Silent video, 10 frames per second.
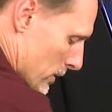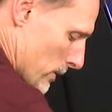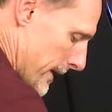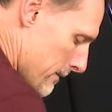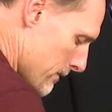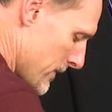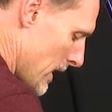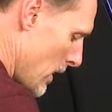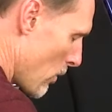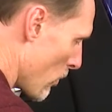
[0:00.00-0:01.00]
the Ram.
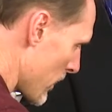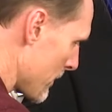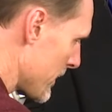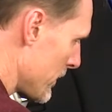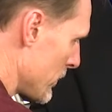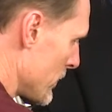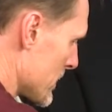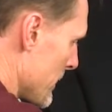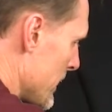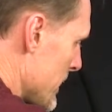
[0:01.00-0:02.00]
What I'm going to do is
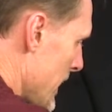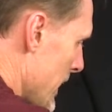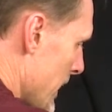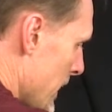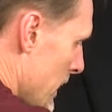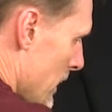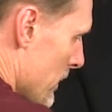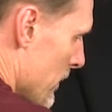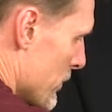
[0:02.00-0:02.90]
I'm going to take the